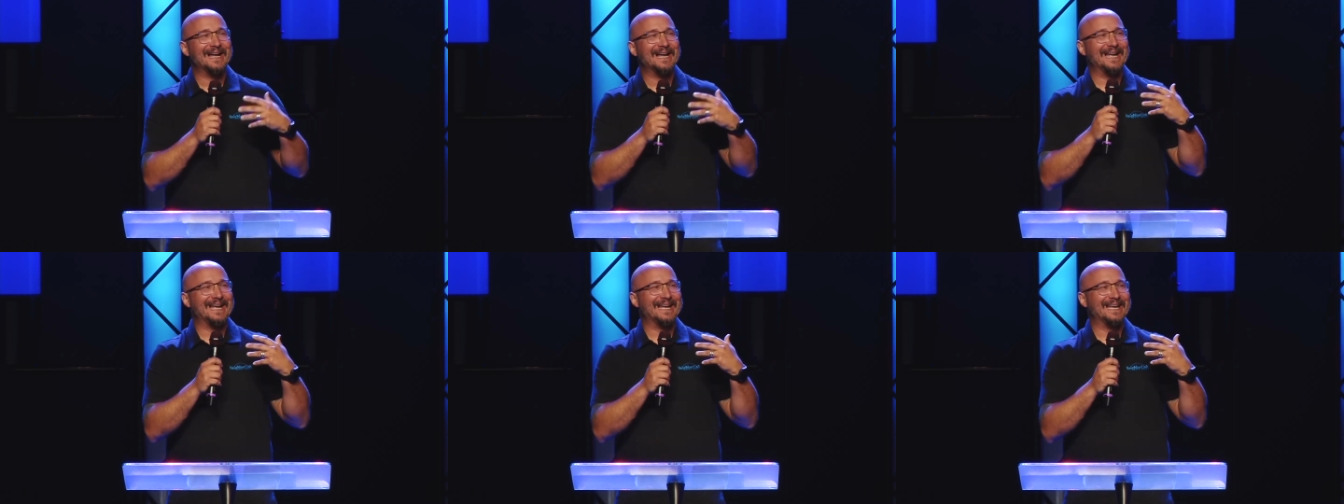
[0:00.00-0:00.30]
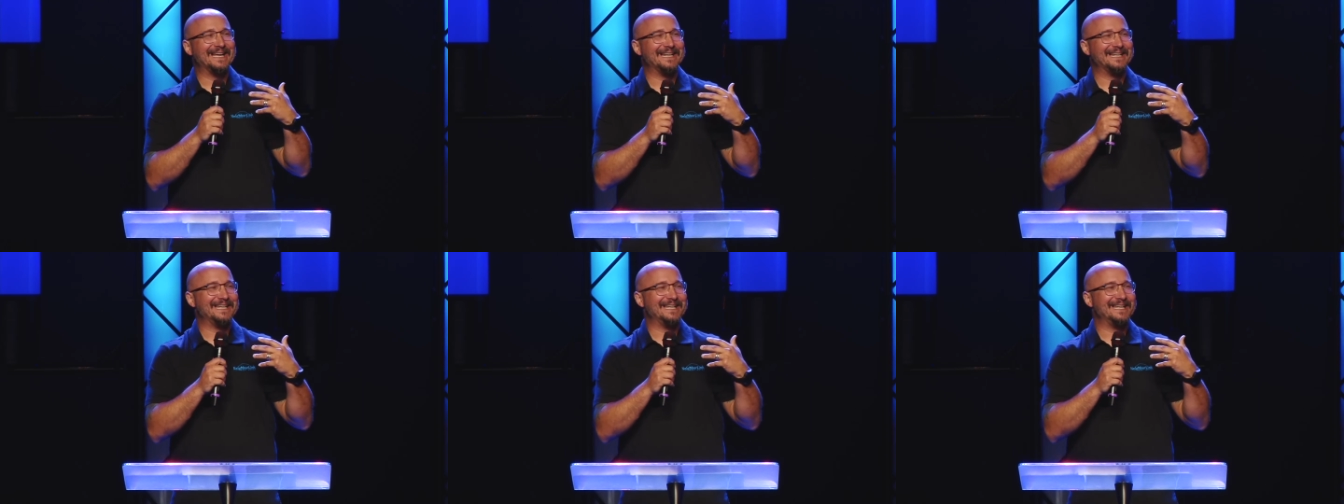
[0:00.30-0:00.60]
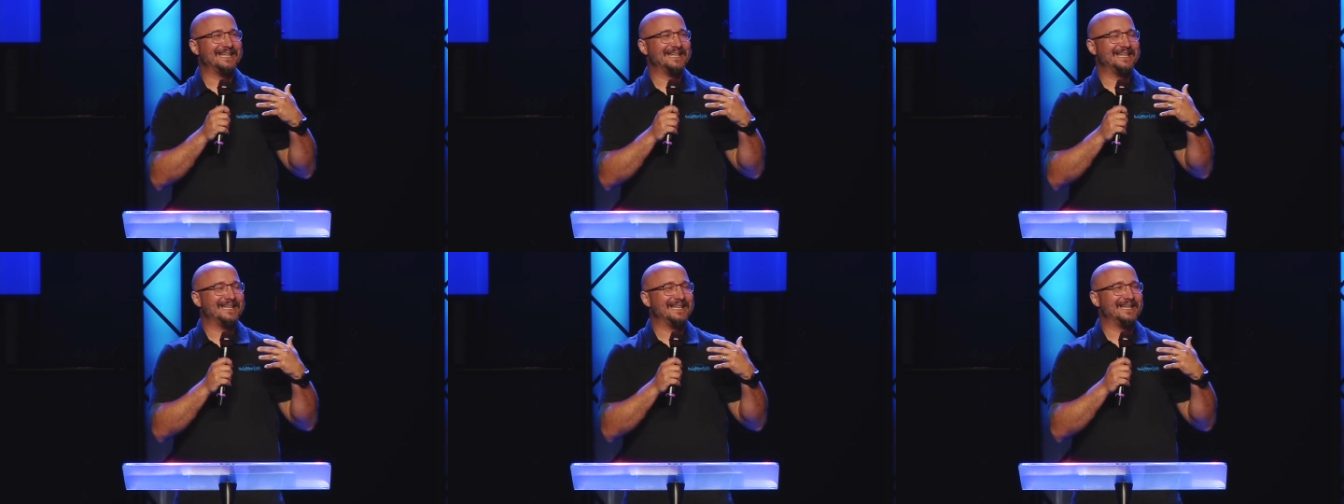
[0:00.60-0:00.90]
And
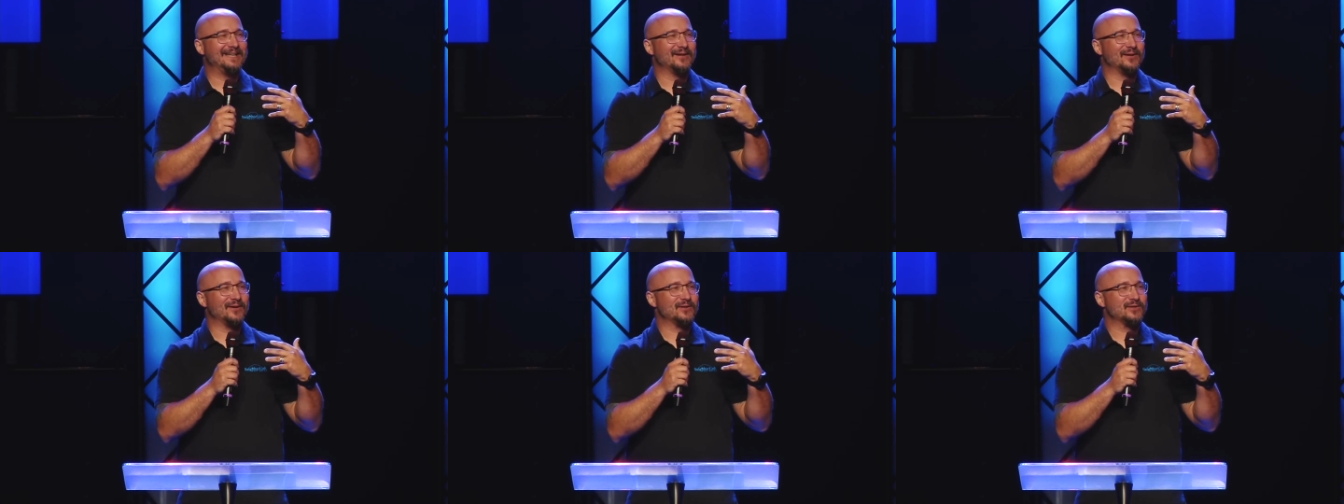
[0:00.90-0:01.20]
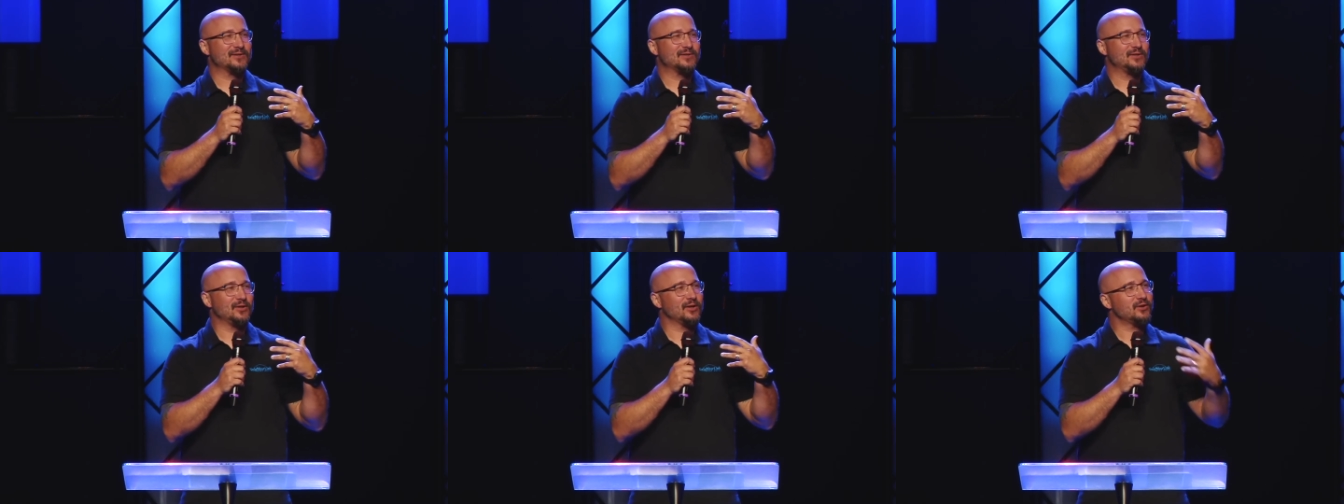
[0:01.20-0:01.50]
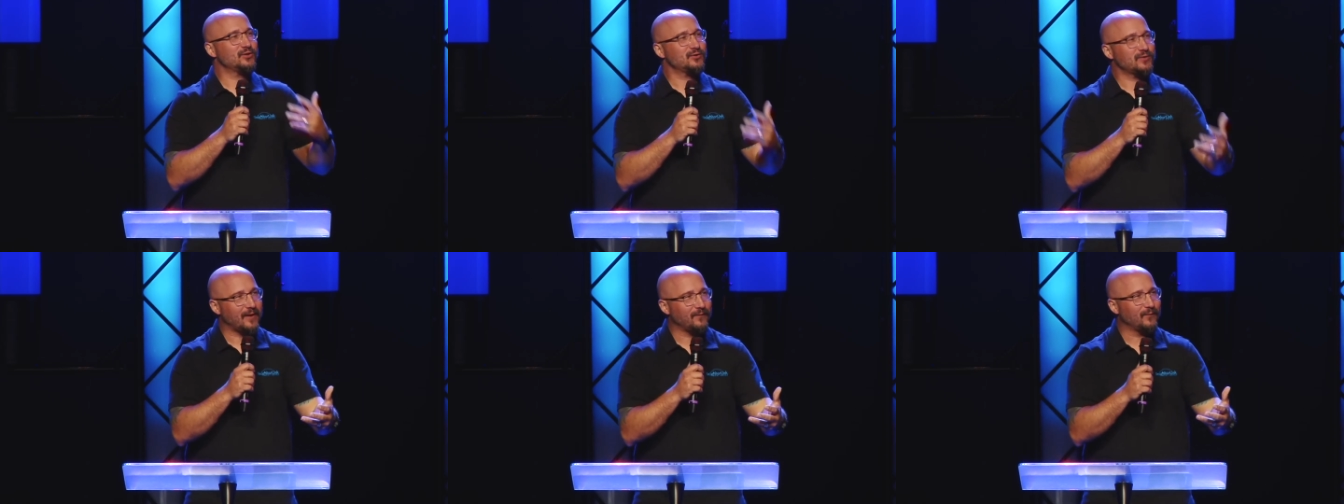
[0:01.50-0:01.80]
he, he goes, you're going
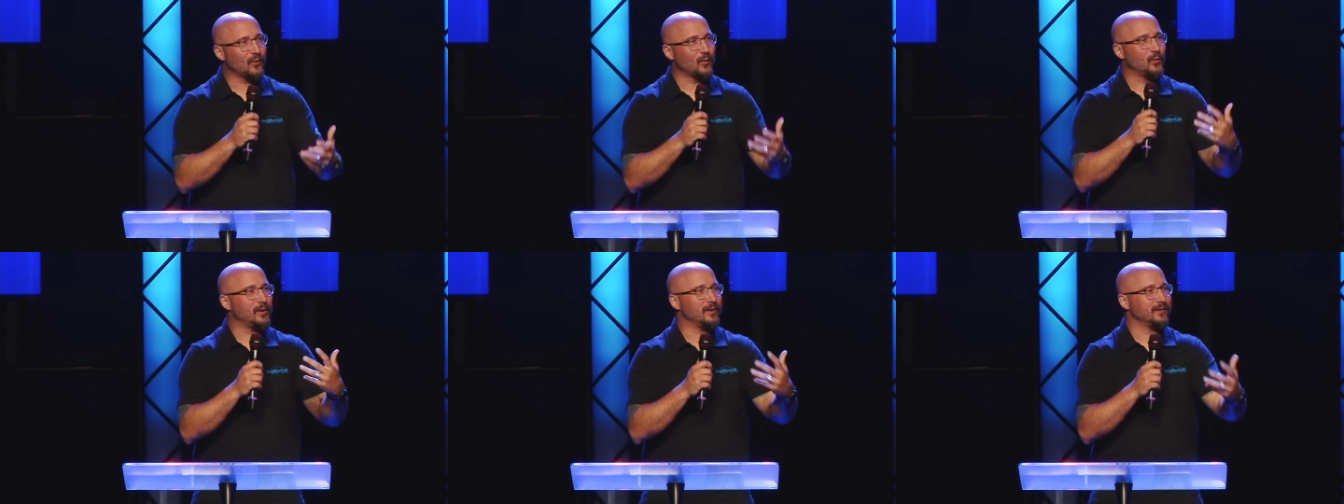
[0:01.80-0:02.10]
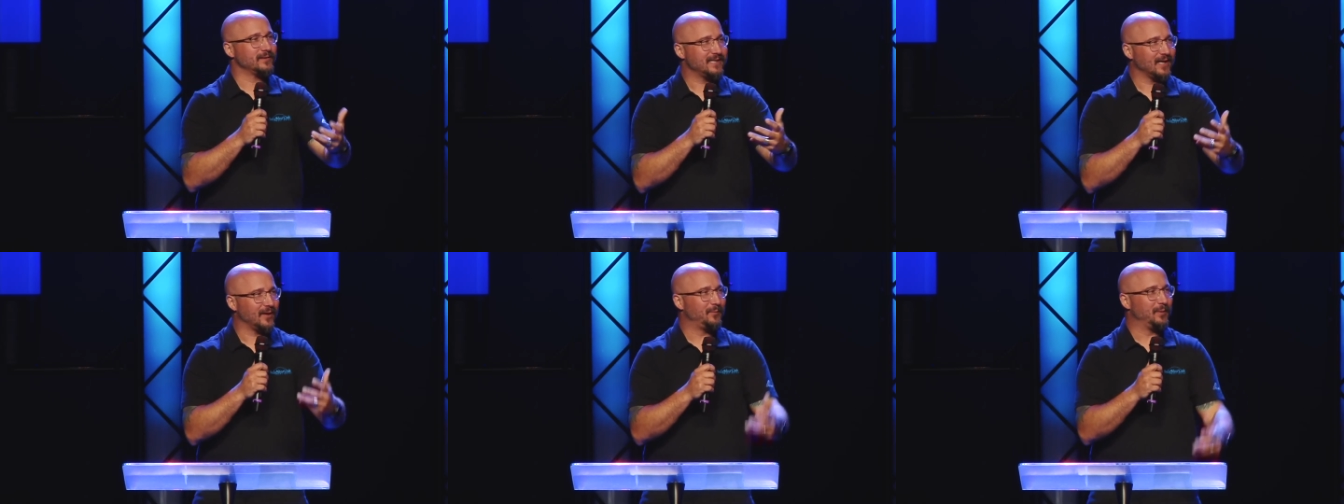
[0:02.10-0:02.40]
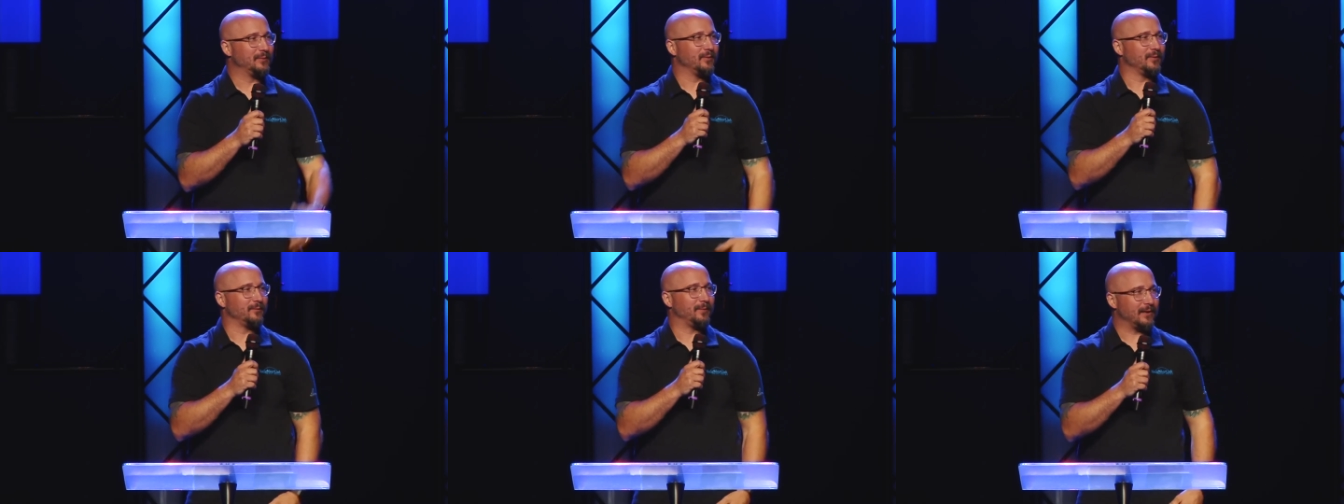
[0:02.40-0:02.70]
to travel the world and tell
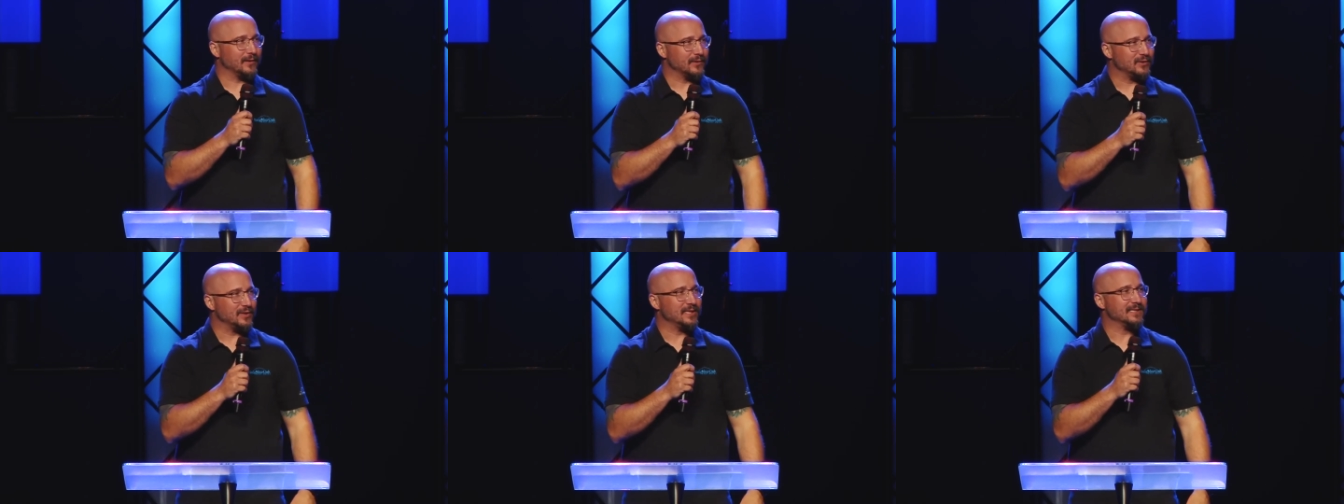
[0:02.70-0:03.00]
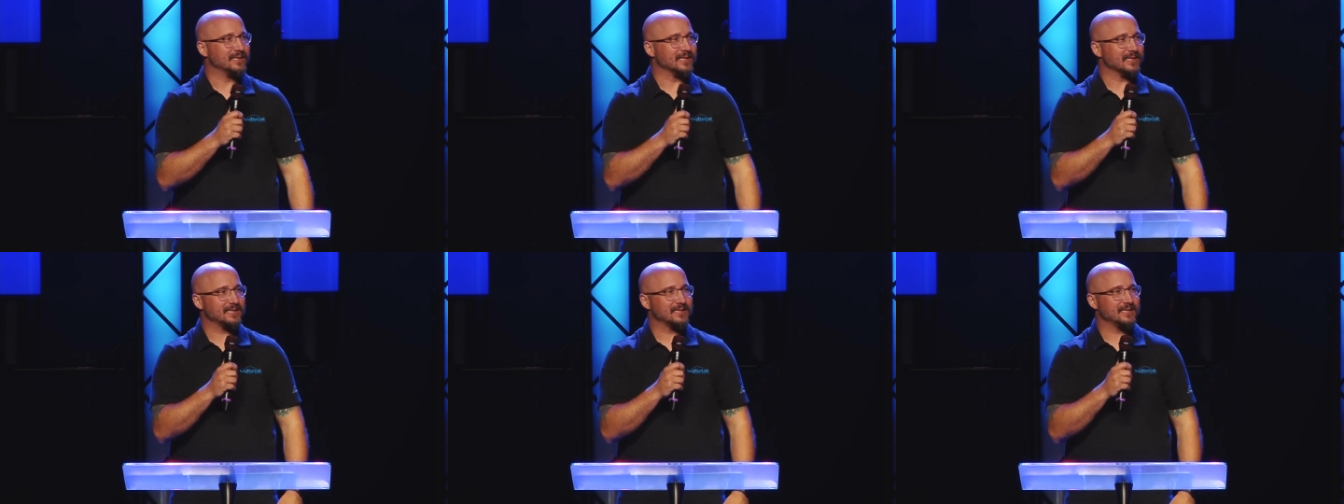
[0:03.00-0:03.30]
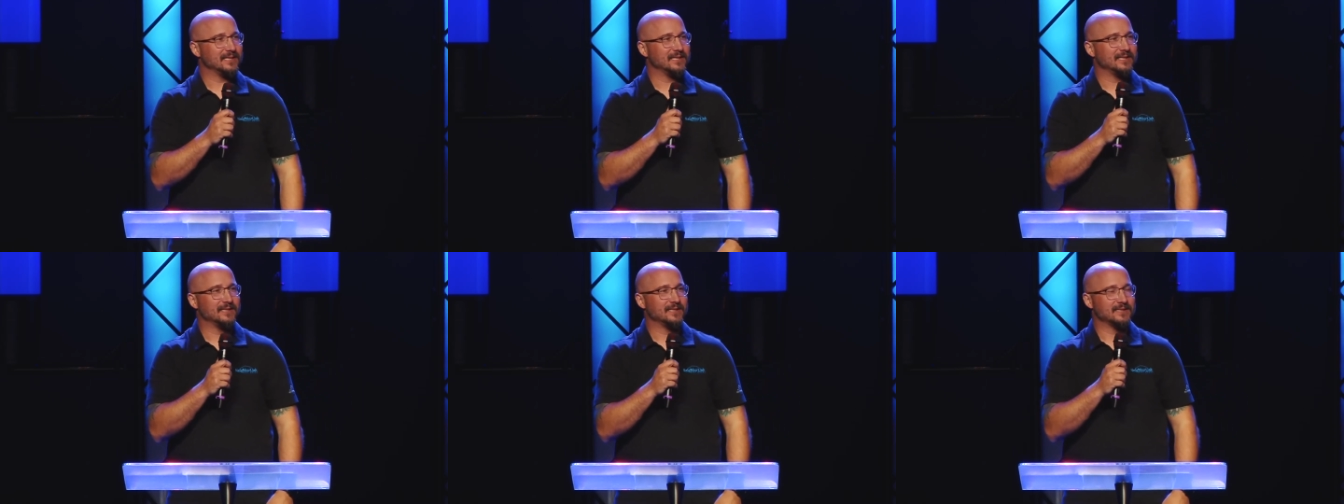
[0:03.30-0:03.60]
people about Jesus
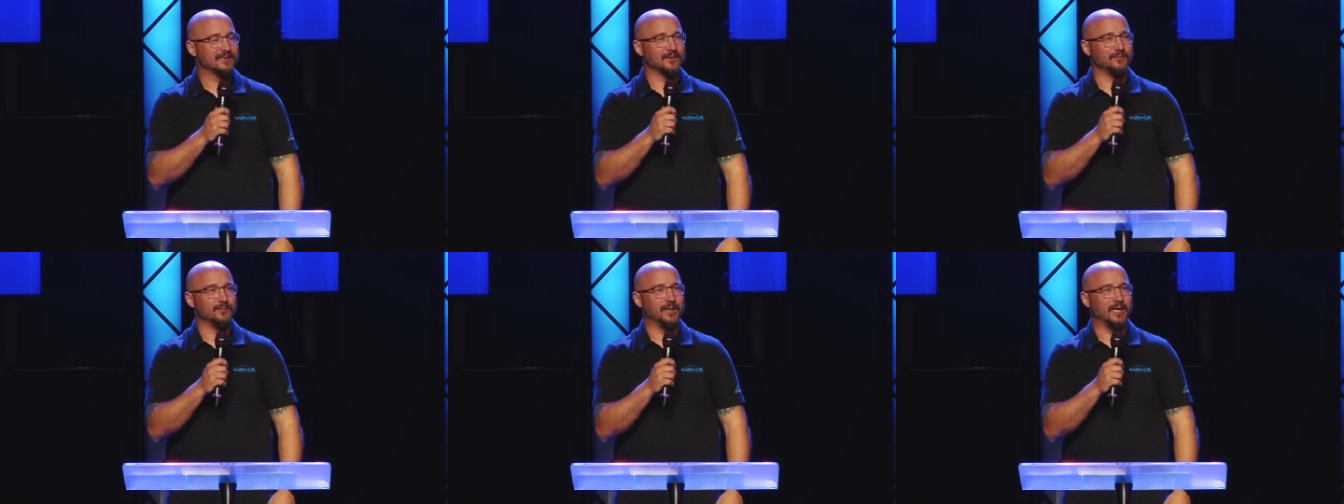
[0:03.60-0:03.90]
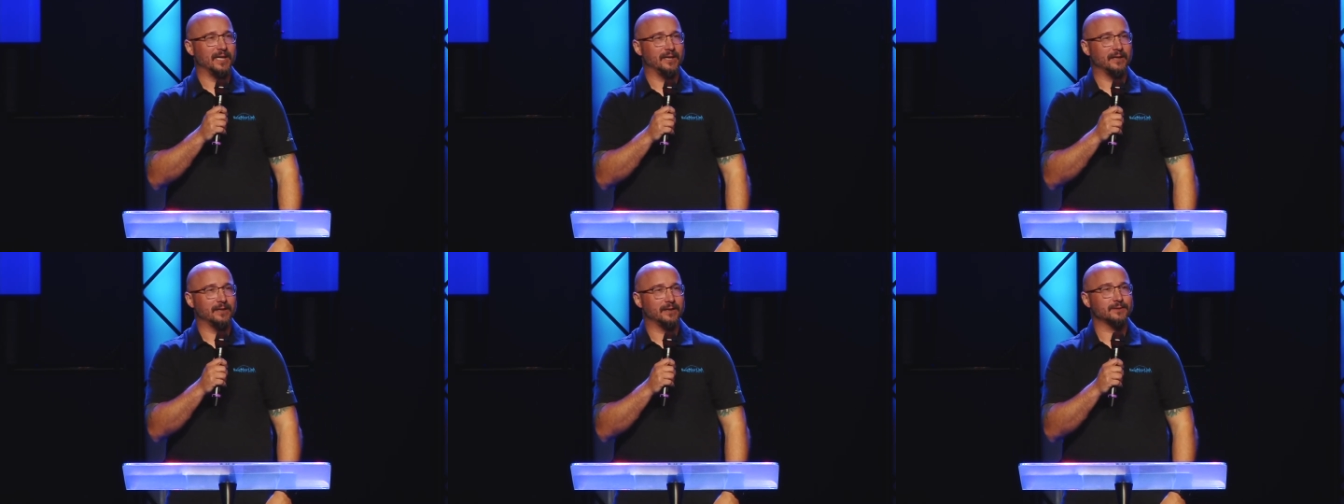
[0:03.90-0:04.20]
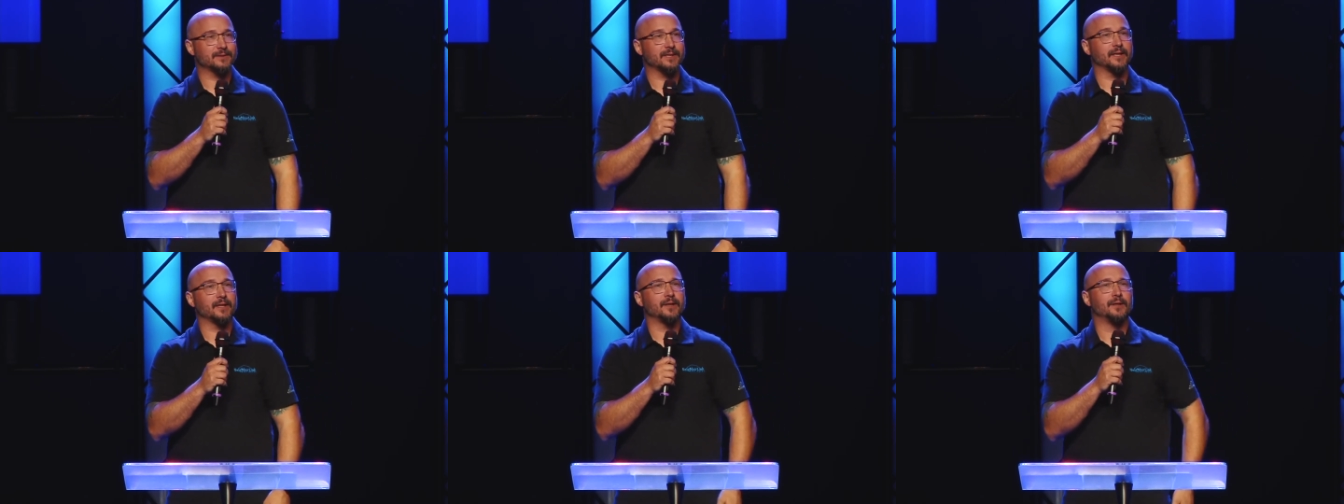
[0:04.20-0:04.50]
someday. And I
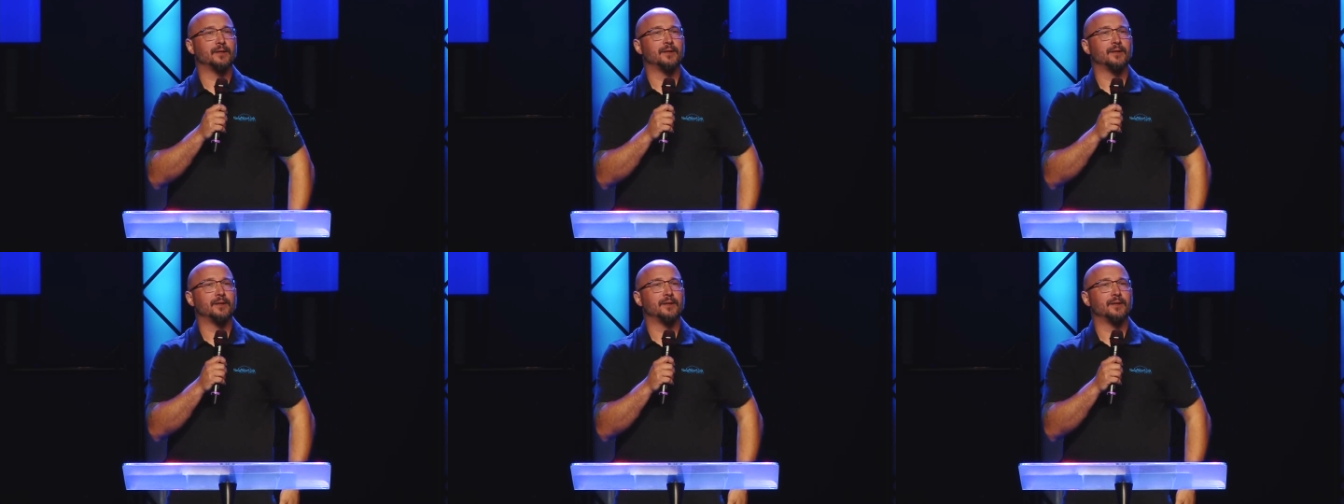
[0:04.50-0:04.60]
was like,